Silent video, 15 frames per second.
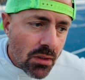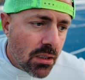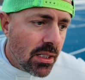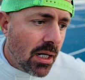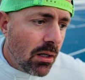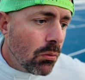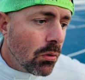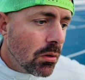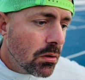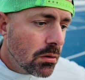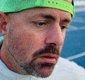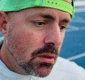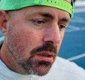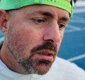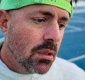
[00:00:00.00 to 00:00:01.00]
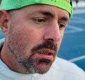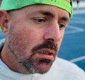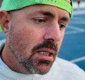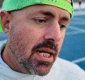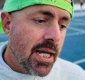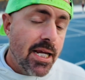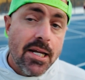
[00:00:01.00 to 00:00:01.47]
Now,
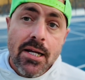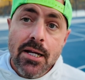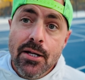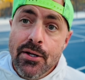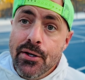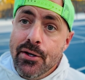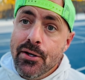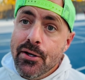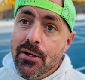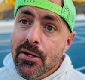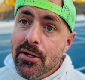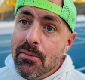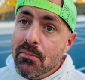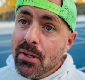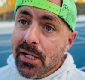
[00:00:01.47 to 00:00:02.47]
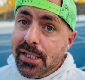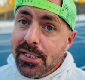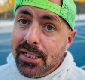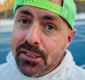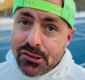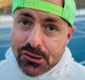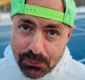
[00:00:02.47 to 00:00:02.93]
in my
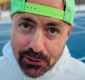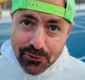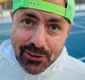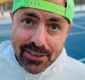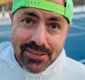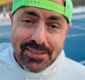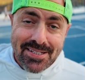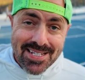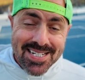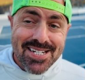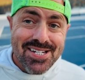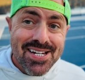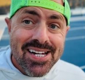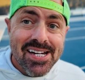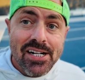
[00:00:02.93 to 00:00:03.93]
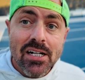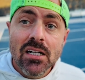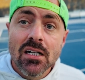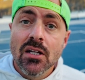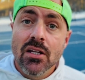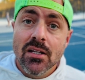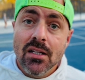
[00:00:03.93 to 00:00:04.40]
experience this year,
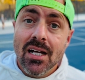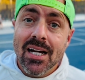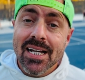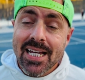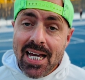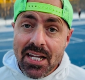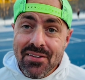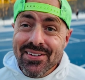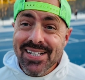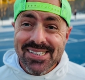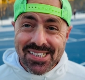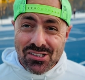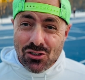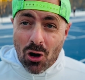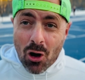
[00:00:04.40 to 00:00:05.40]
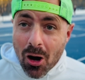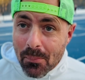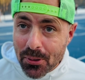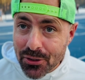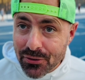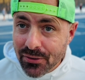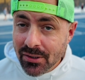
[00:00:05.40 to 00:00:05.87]
again, this is
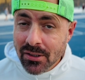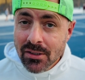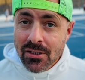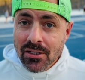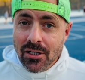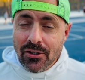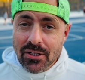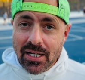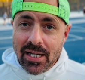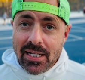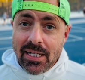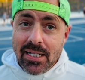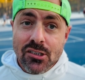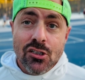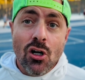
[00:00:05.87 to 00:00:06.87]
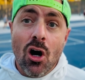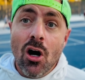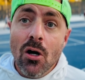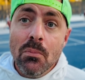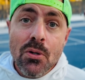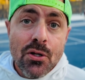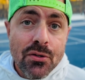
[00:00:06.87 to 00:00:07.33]
common, okay? It's
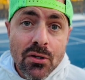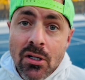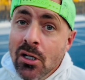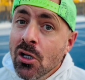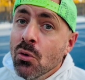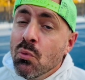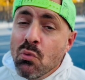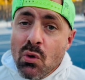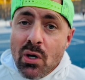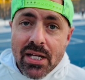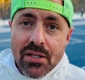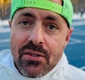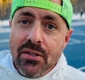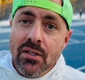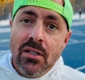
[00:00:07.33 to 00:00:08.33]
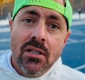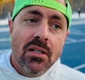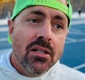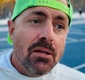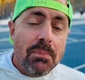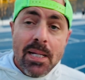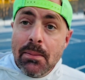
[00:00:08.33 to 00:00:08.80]
common with
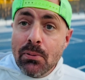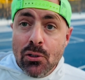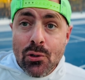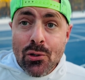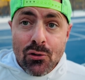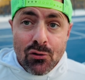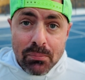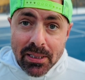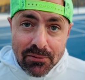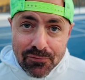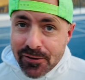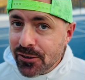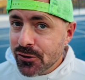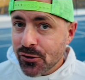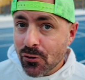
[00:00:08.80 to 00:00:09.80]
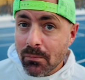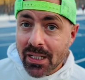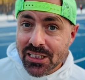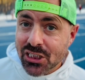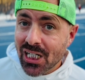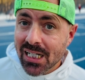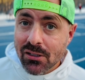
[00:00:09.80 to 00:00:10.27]
the people who have been featured on my
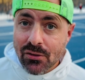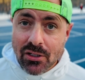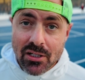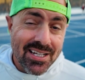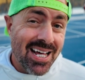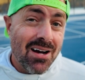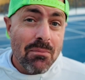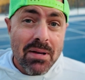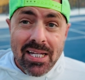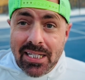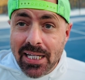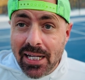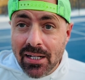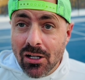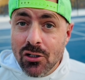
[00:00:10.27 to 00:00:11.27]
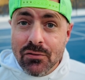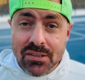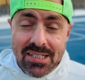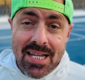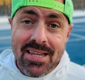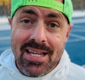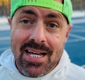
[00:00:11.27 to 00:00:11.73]
channel that are now making over
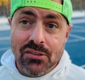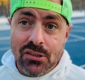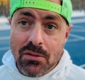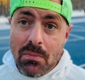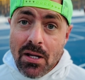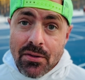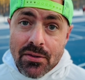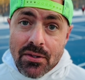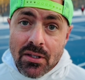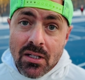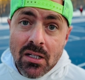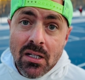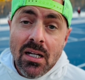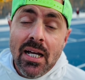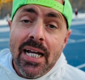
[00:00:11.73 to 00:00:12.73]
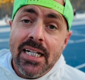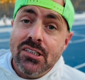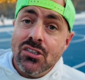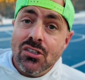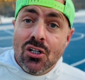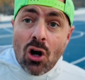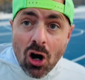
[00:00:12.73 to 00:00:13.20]
10,000 a month. It's
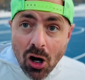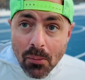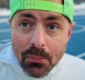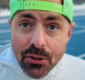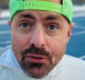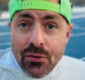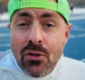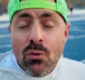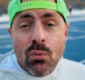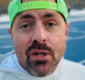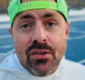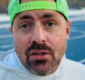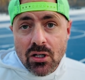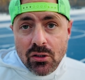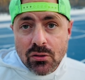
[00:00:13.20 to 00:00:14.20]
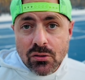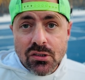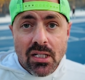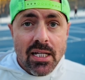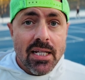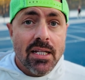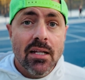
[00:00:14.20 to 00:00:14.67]
common with those
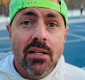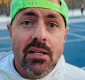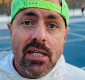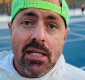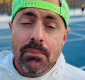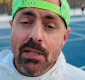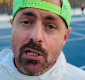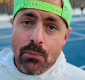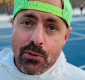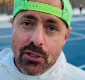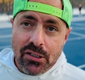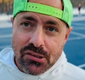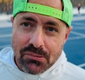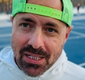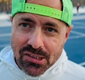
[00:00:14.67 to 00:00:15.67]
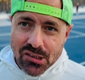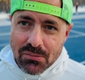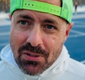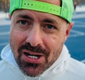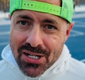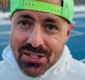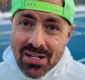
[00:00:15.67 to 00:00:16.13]
in the Pickleball
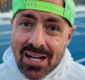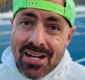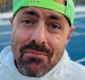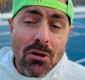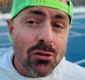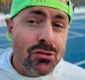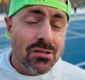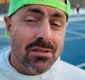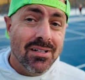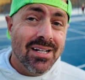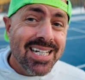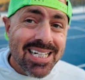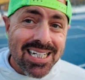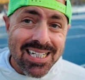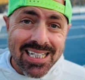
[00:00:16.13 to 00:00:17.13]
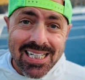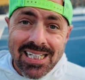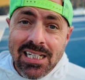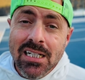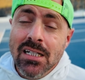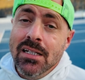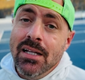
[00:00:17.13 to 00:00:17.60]
Mastermind, and most likely
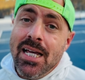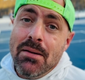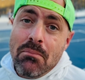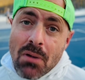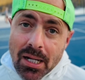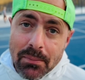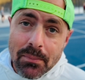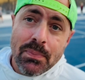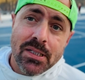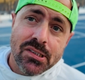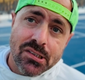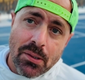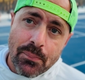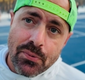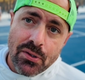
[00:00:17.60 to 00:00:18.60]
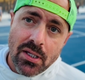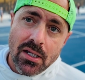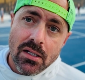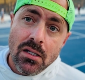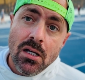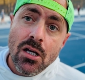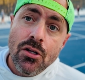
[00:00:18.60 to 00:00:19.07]
it might be
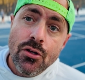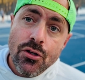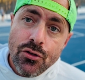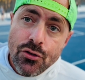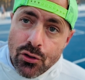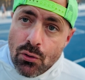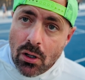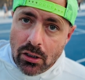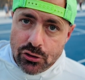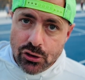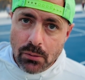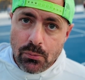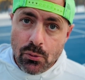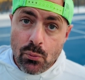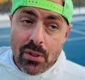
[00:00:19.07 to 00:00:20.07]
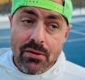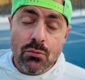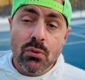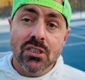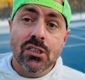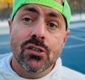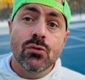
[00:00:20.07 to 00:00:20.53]
something that you are troubled with,
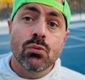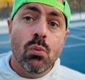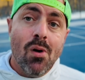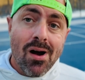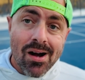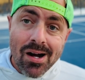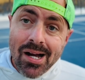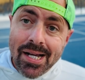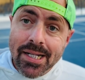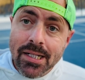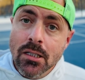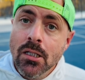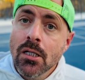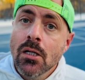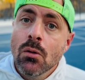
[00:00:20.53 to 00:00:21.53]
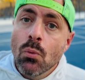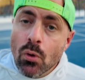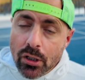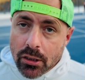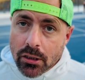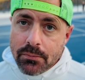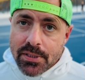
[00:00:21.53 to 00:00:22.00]
which is why what
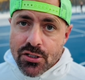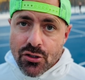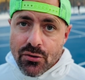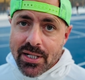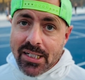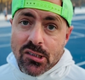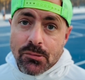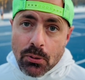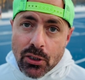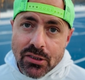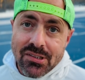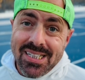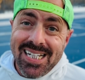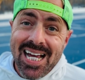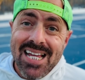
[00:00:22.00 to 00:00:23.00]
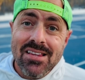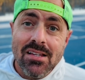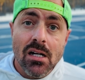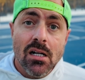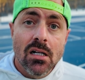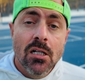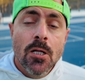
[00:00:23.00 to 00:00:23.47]
I'm going to be doing is putting
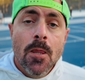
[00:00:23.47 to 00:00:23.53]
together